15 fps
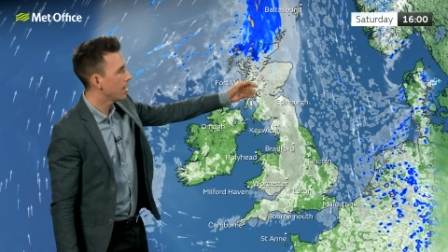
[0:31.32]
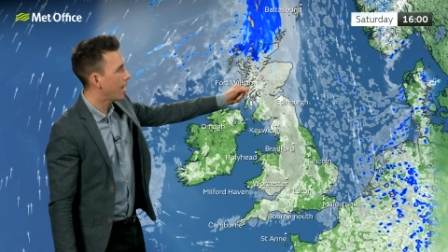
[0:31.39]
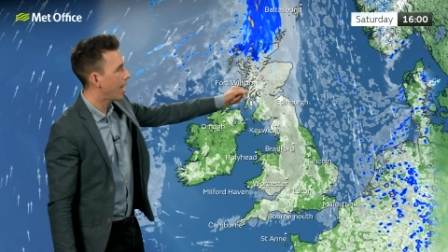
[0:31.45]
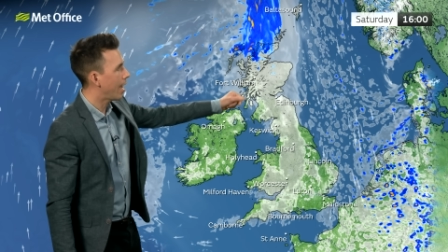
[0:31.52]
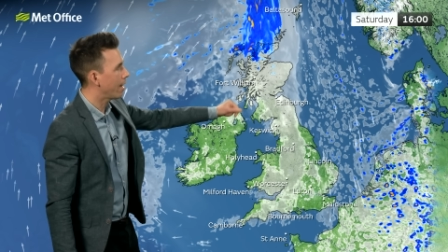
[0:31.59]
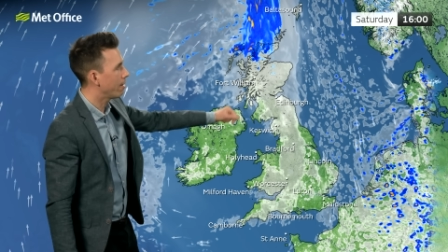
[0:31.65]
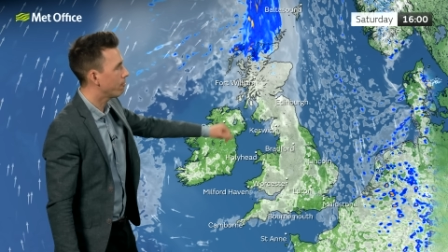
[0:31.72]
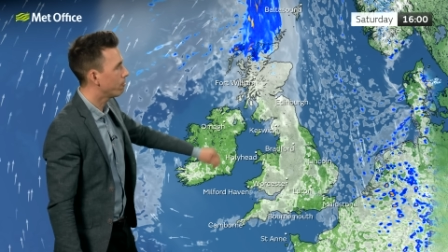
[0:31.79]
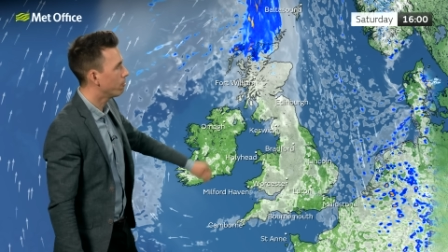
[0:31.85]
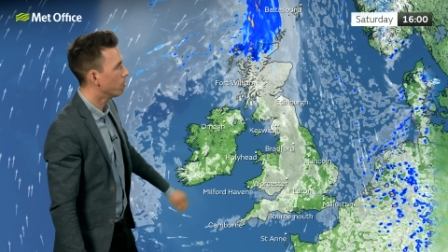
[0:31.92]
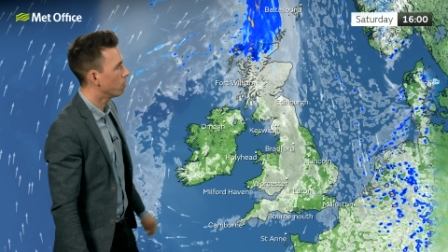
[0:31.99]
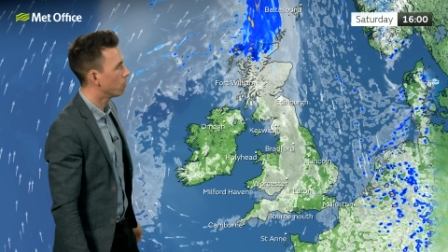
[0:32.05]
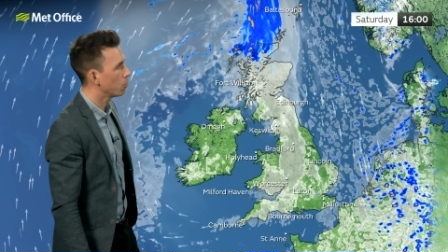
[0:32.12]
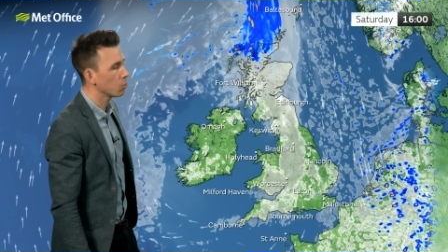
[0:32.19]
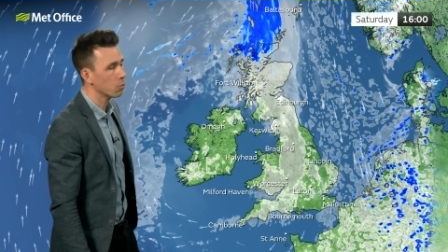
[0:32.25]
and
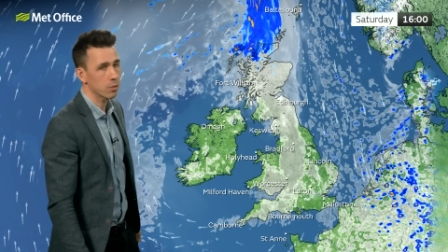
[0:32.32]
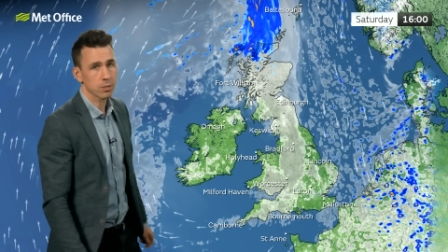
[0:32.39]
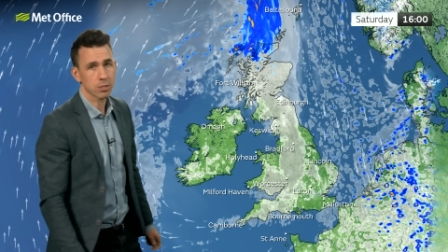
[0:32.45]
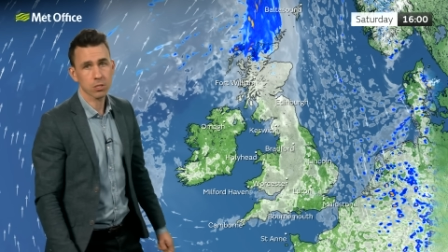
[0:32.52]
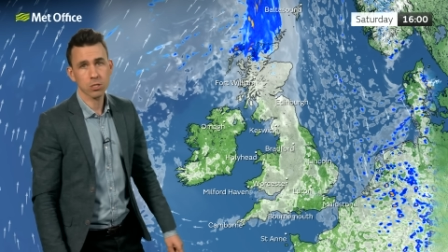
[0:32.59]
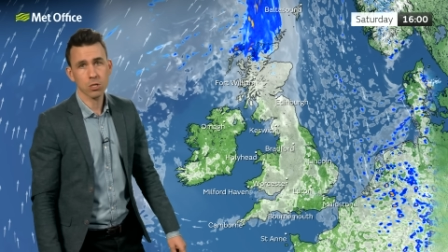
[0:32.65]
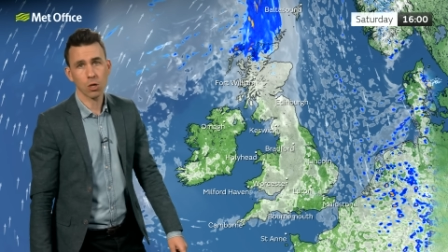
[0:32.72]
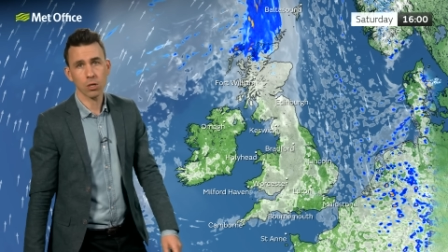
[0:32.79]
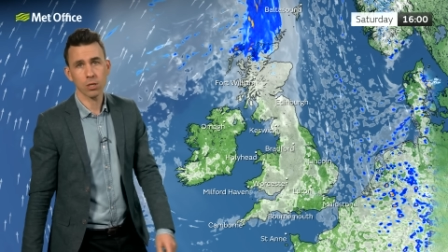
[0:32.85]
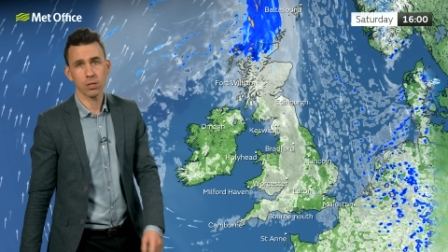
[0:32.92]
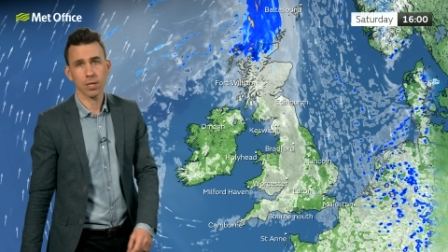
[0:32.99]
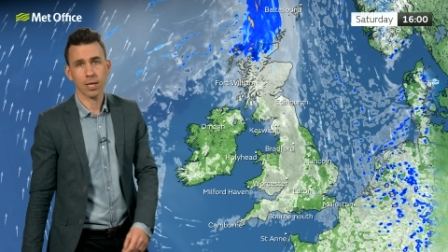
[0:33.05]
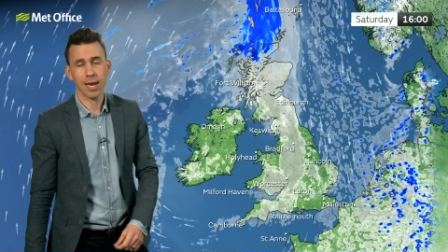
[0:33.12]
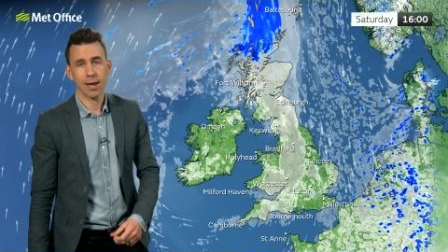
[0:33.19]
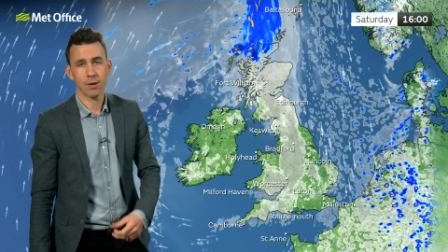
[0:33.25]
for northern Scotland,
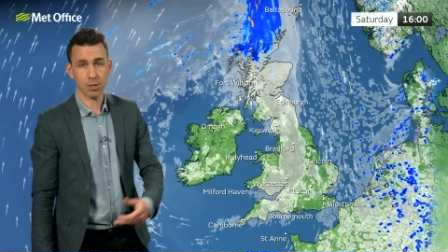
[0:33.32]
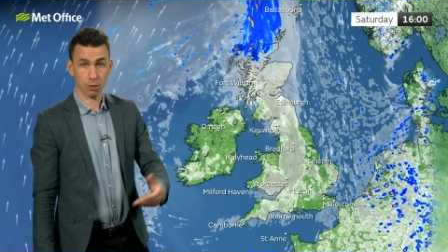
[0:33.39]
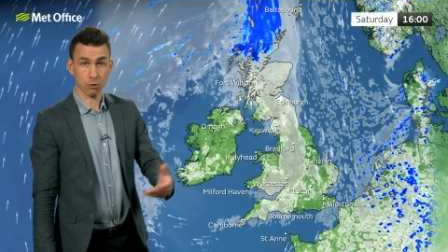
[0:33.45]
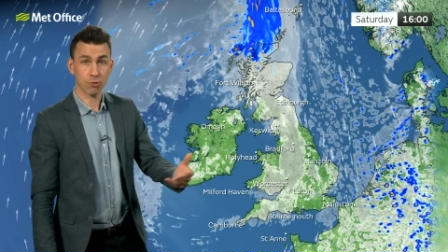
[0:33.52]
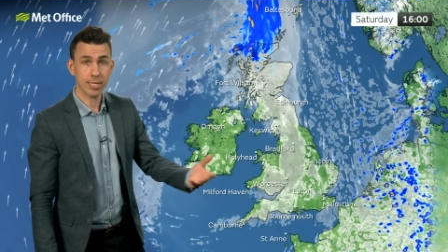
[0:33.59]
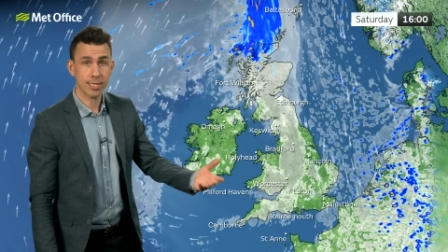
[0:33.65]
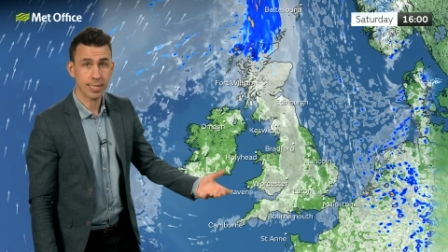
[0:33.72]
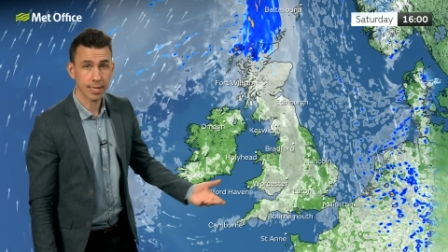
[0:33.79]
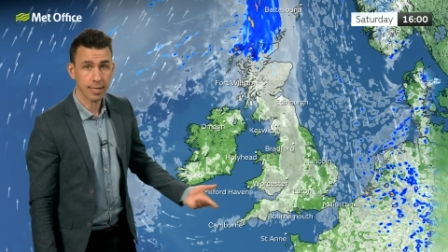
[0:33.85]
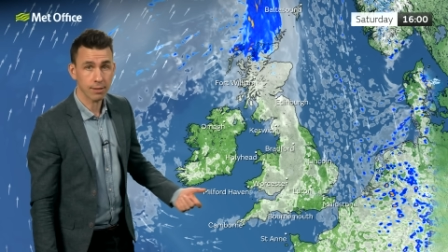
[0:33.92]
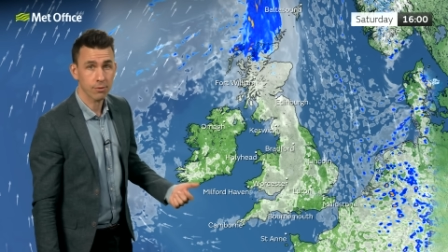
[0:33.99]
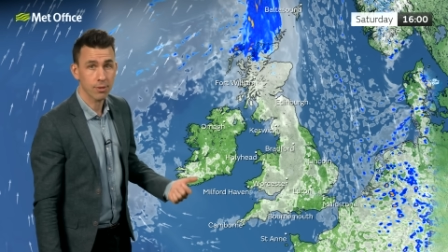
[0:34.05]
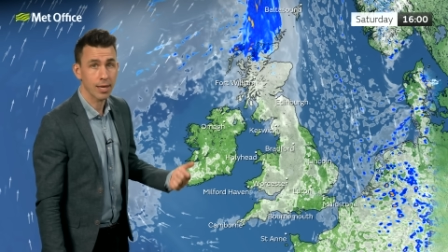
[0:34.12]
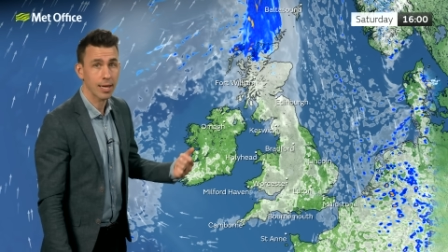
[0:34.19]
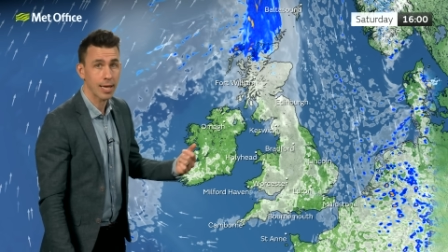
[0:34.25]
the cloud increasingly
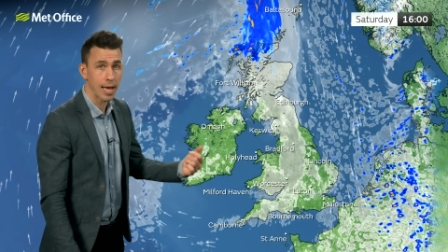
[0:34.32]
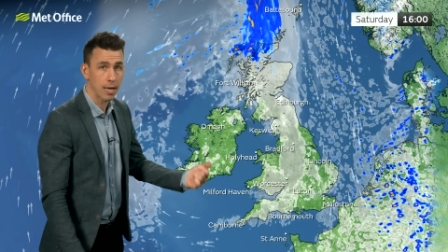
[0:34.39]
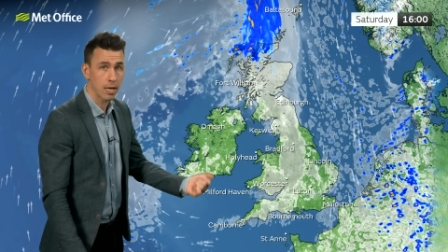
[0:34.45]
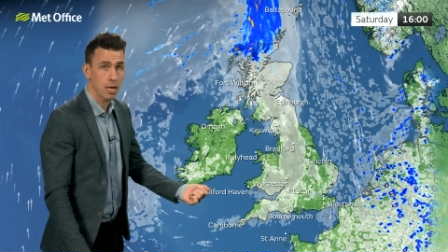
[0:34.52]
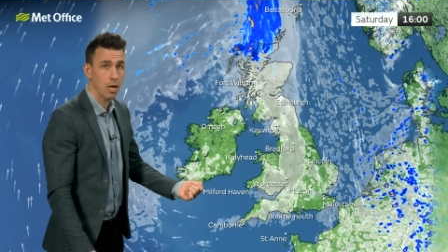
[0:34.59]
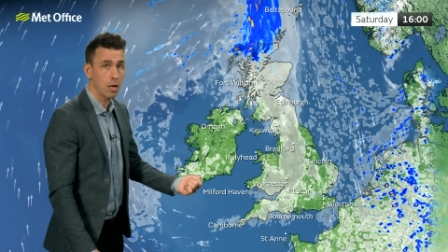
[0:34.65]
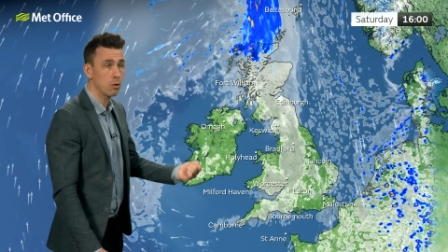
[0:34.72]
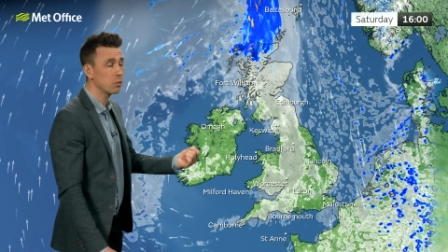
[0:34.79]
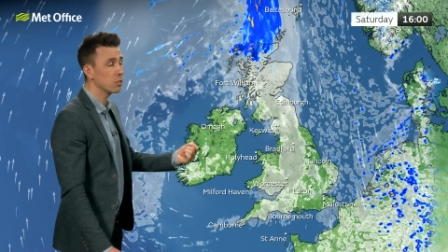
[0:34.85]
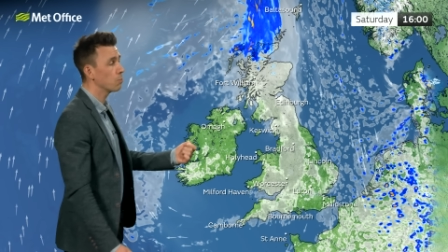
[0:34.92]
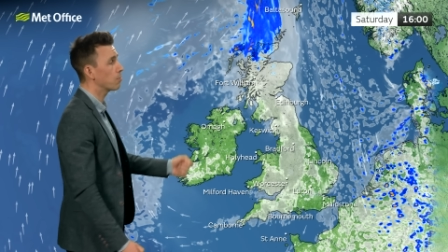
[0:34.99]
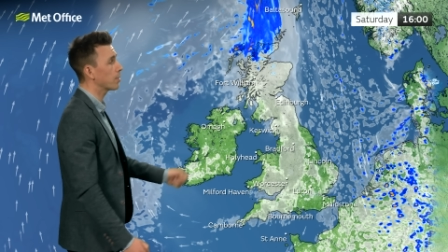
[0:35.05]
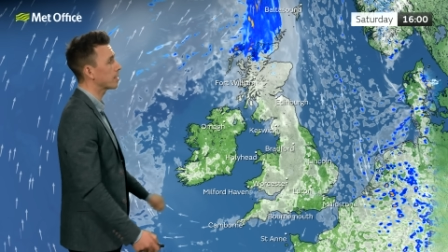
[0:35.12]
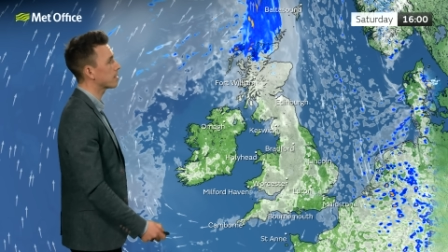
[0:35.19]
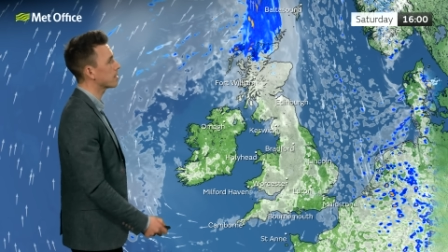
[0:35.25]
thick and low to
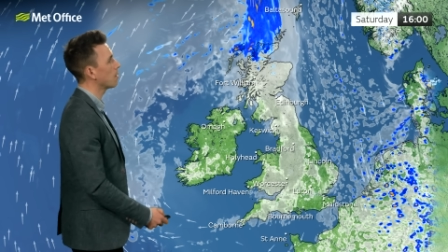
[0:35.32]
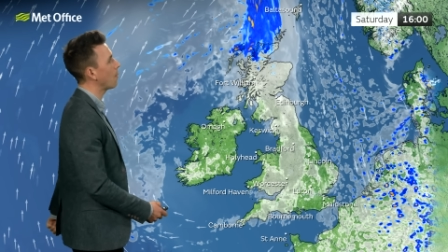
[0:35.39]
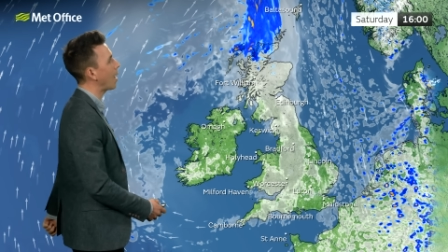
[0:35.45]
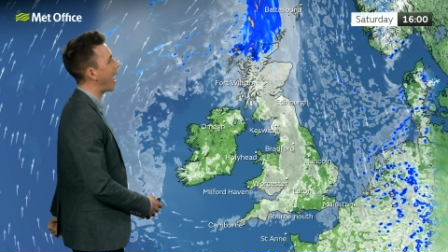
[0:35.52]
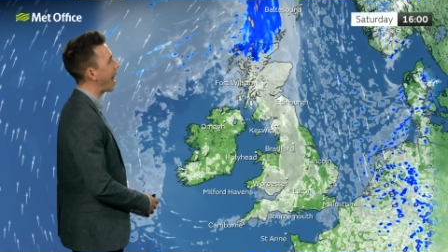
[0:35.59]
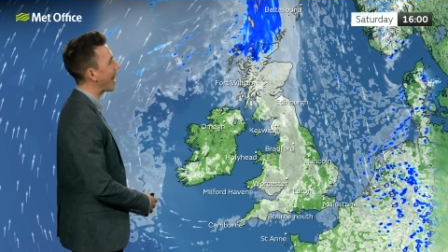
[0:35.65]
bring some